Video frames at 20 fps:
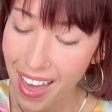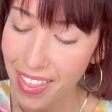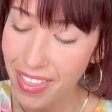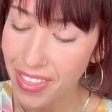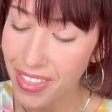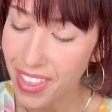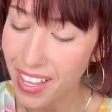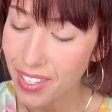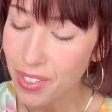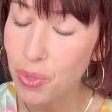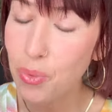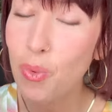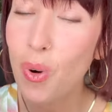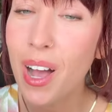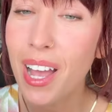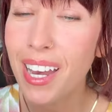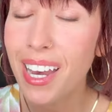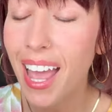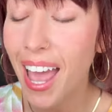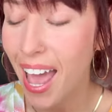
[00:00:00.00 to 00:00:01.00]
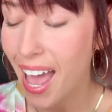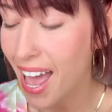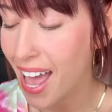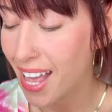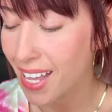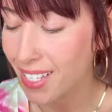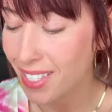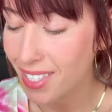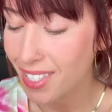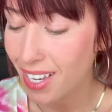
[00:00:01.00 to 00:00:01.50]
This one
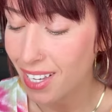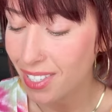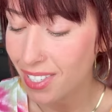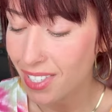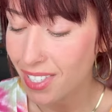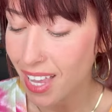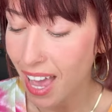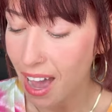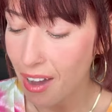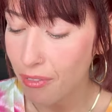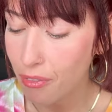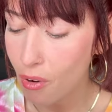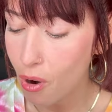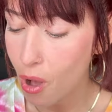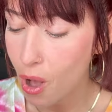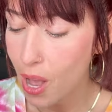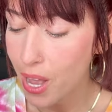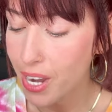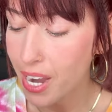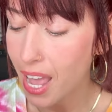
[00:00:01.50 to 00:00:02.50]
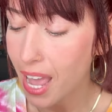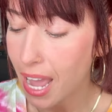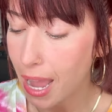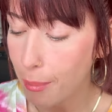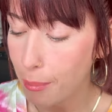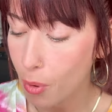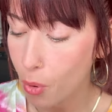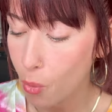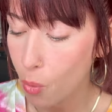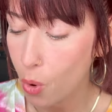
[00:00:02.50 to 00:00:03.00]
has saffron,
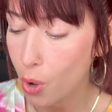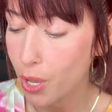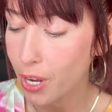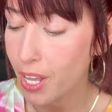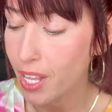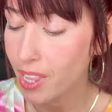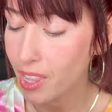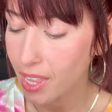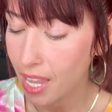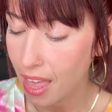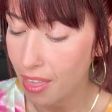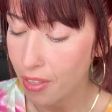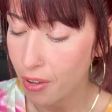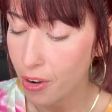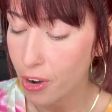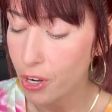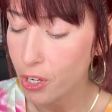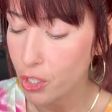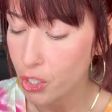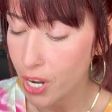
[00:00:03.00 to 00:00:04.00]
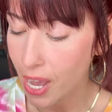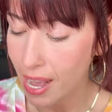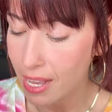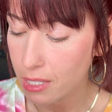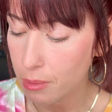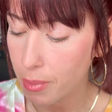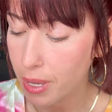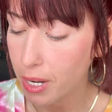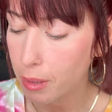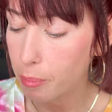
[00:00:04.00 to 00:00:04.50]
amberwood, leather,
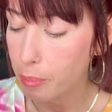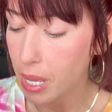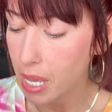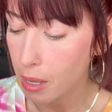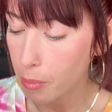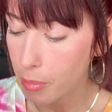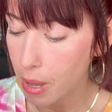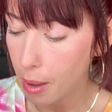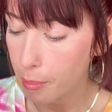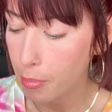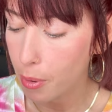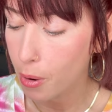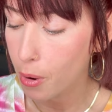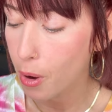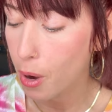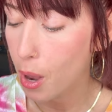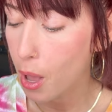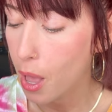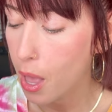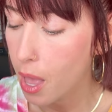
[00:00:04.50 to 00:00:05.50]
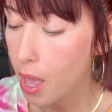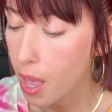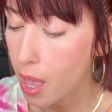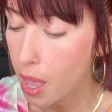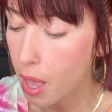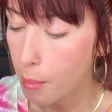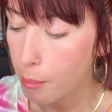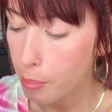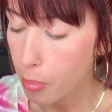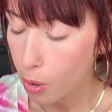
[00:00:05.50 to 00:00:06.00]
jasmine, pink pepper,
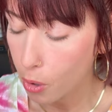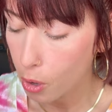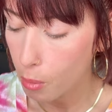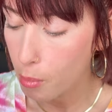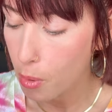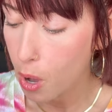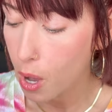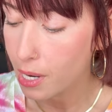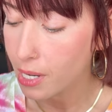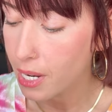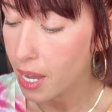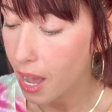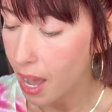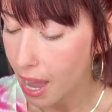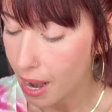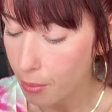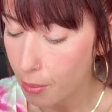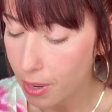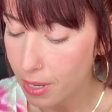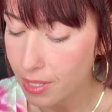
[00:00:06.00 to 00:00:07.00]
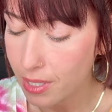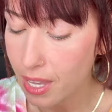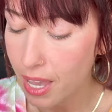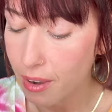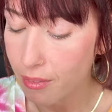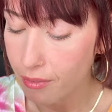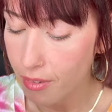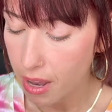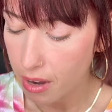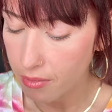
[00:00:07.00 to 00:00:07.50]
bergamot, iris,
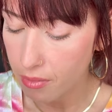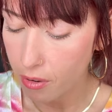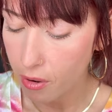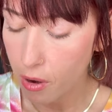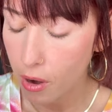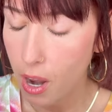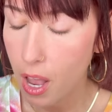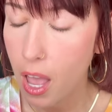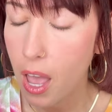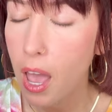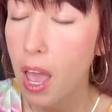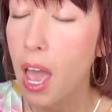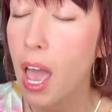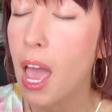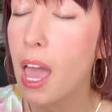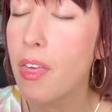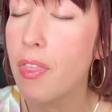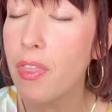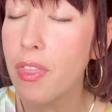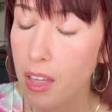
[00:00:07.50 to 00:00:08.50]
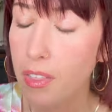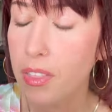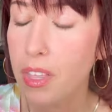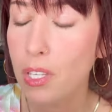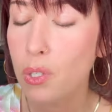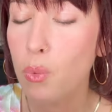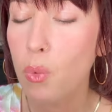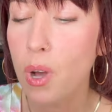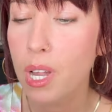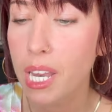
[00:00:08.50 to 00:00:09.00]
and vetiver. And
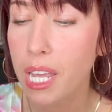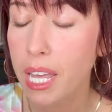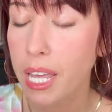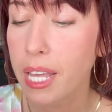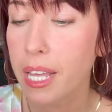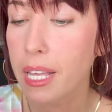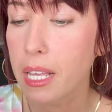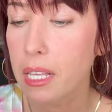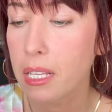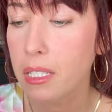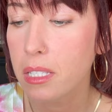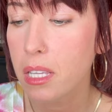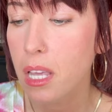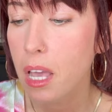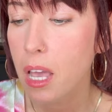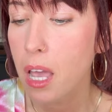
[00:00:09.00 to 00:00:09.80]
this one is